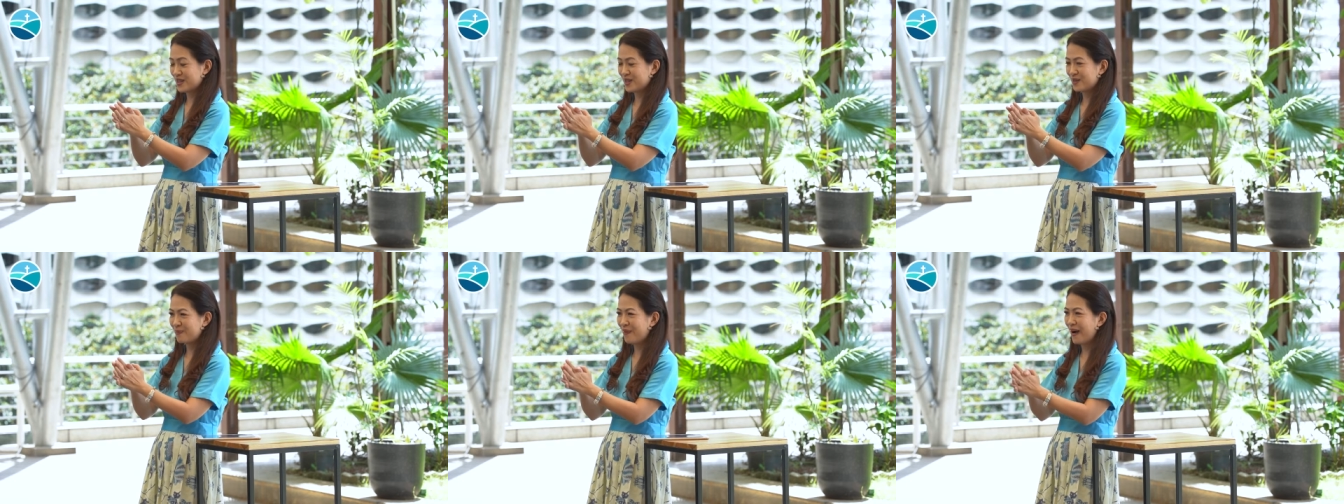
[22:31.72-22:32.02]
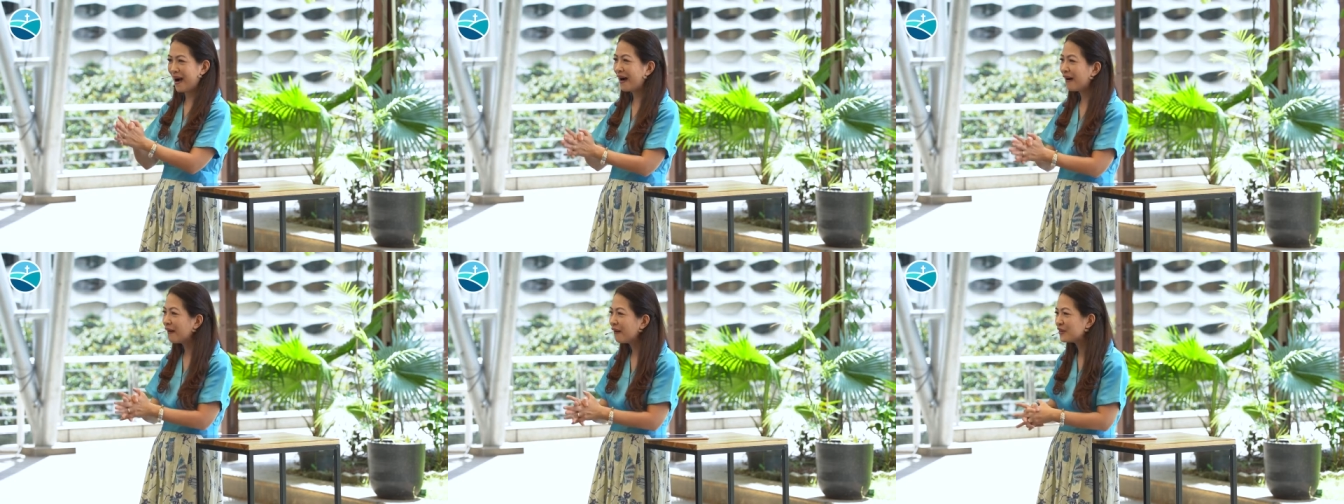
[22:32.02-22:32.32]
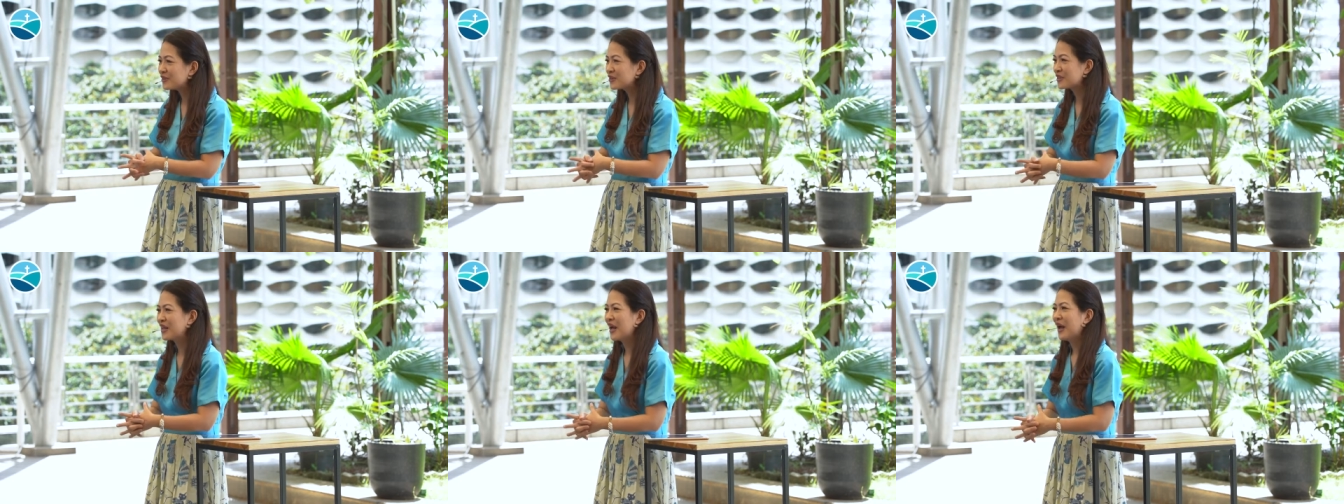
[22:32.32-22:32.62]

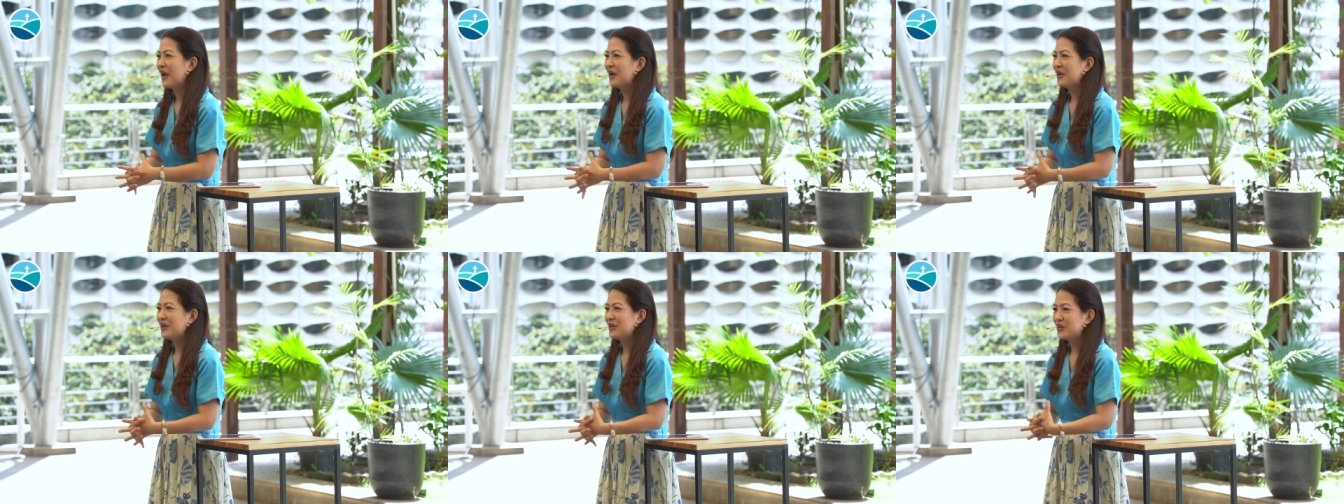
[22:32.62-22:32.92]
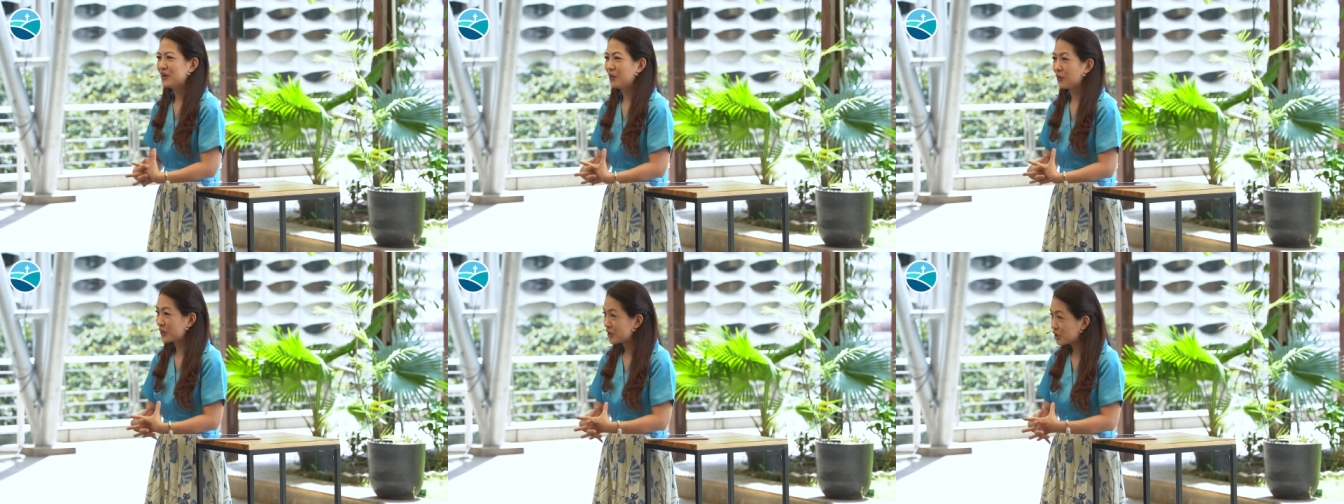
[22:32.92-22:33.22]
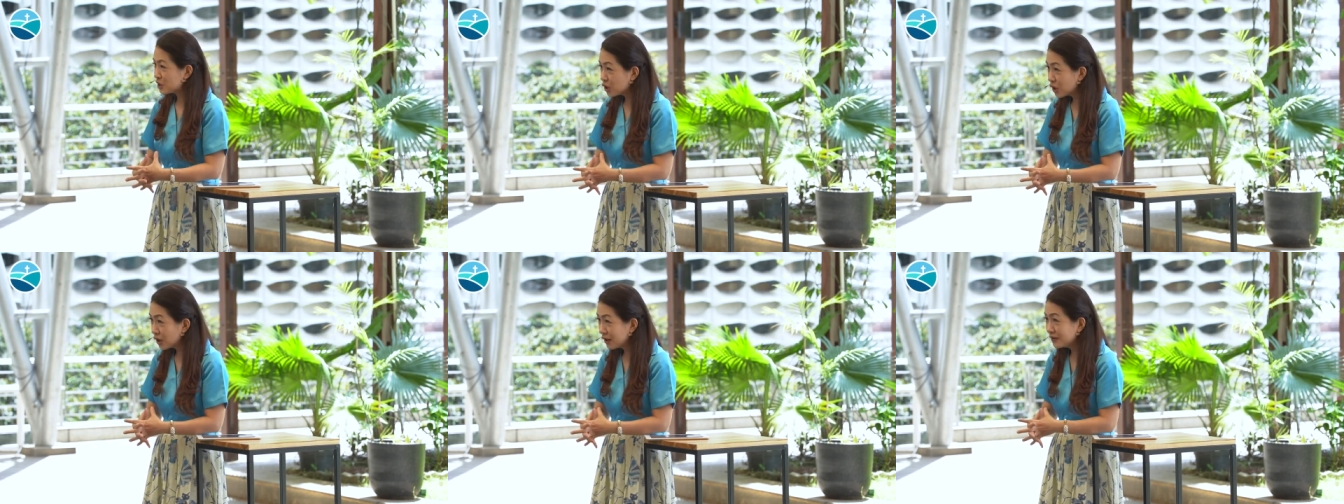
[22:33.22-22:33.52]
spouse, your
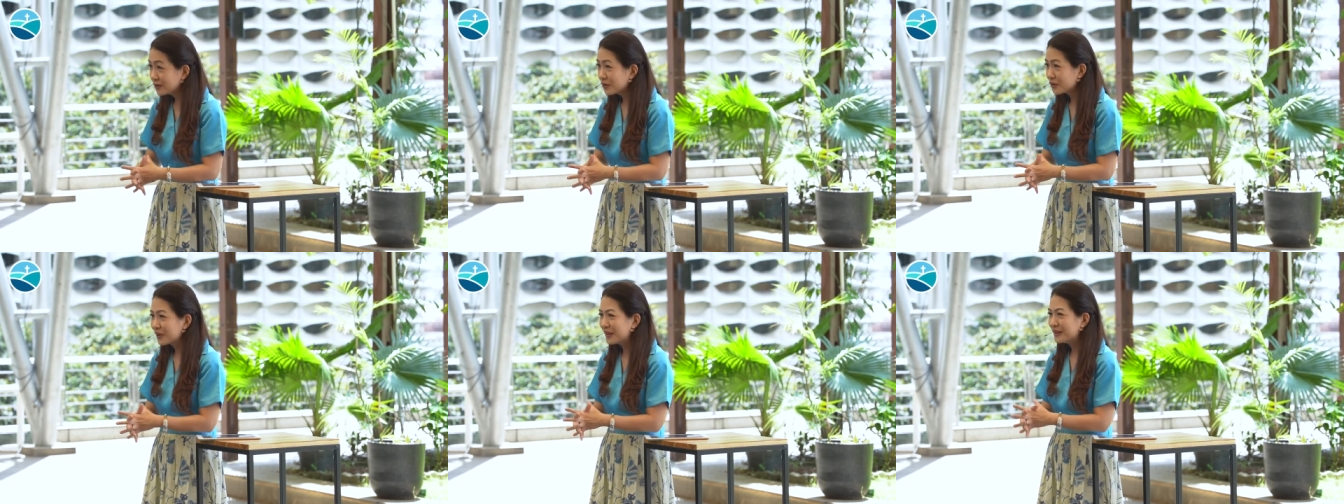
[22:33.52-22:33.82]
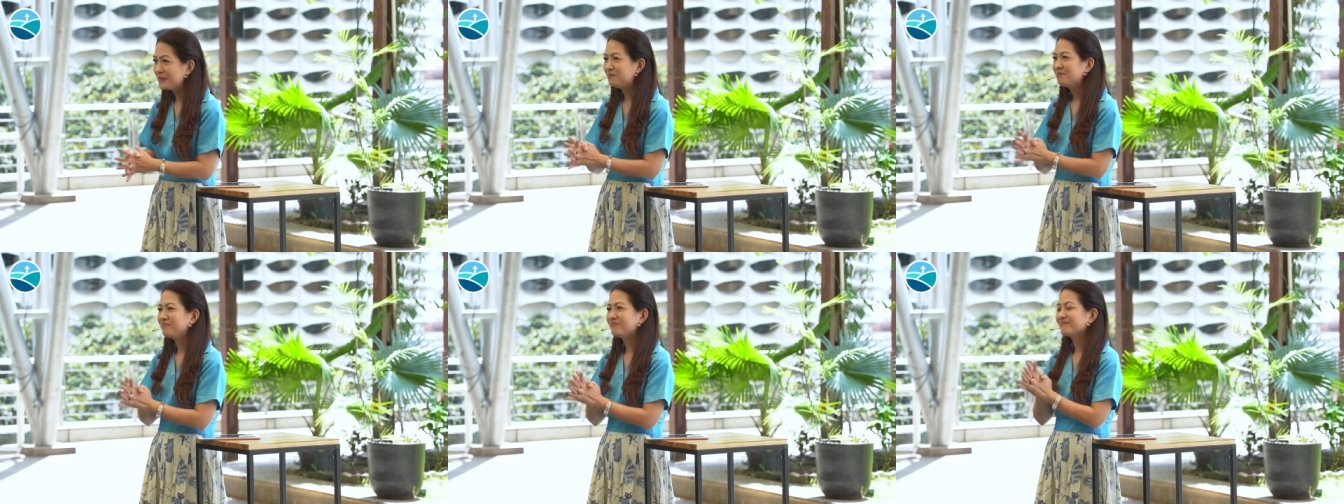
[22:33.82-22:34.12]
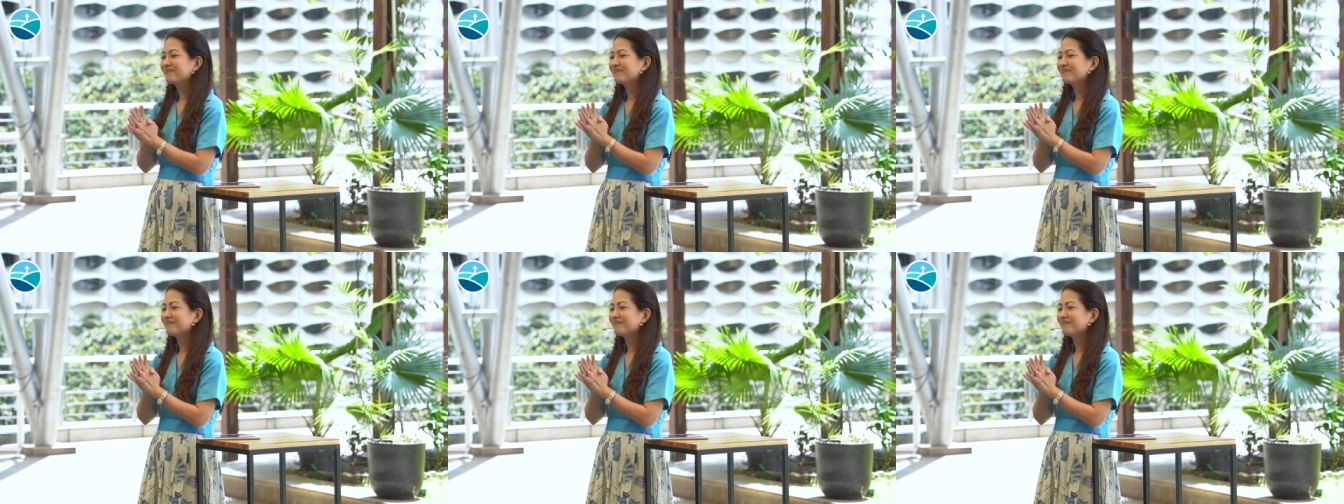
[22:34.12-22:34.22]
children,